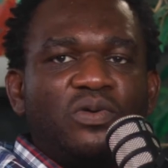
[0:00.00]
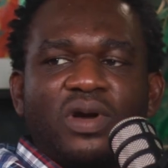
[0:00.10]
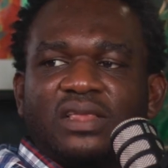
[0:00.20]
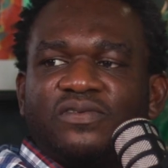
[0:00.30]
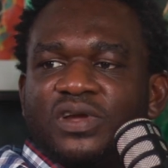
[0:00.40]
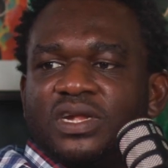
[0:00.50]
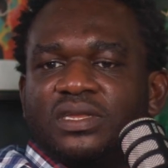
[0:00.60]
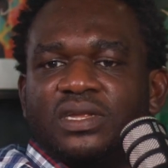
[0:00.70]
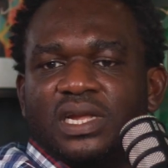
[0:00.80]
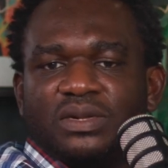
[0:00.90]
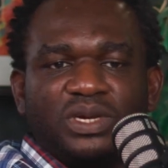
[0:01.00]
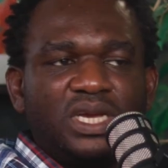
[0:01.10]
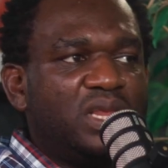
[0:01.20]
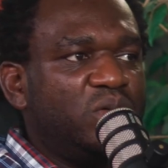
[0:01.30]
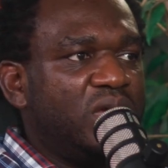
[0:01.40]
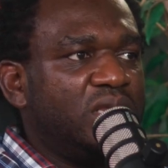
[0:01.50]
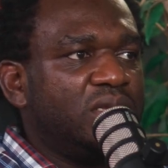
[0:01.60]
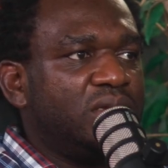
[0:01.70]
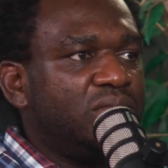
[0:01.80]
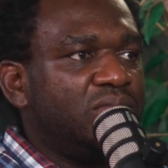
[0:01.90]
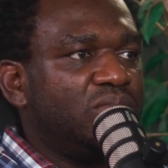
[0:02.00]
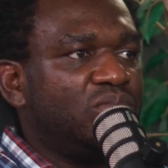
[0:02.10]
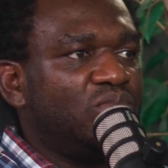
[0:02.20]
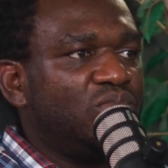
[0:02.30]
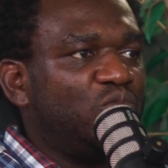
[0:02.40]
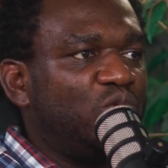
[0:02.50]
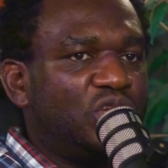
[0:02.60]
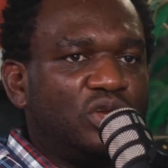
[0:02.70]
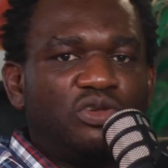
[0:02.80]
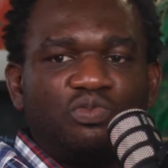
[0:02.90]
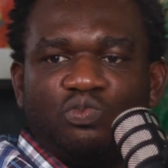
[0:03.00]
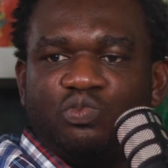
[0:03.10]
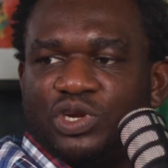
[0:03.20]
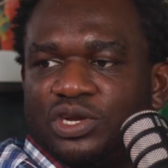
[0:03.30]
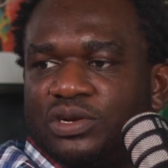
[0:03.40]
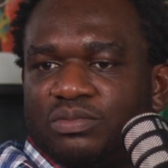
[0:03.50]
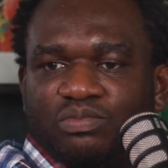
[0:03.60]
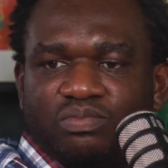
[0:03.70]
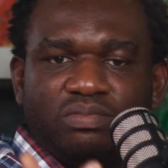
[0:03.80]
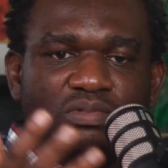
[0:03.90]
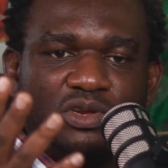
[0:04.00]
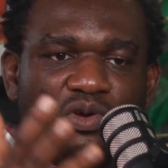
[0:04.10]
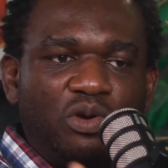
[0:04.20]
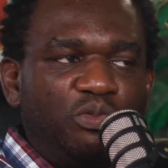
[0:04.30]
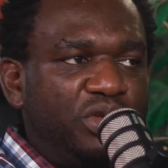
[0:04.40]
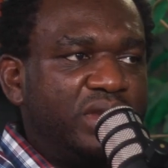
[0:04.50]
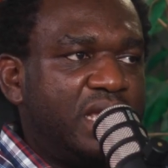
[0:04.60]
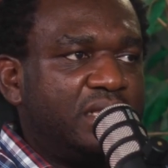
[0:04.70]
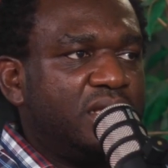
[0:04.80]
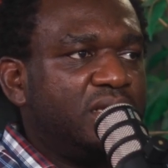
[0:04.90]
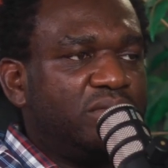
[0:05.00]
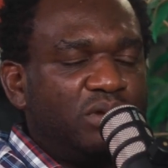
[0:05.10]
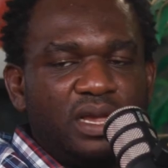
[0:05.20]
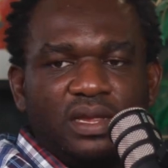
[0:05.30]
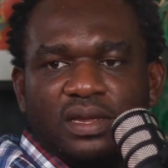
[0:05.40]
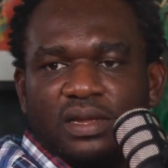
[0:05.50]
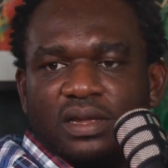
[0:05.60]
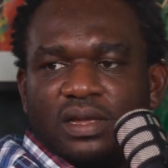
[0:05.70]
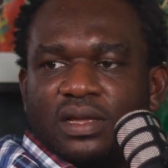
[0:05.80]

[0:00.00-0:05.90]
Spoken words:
at first, especially when we just got reunited, right?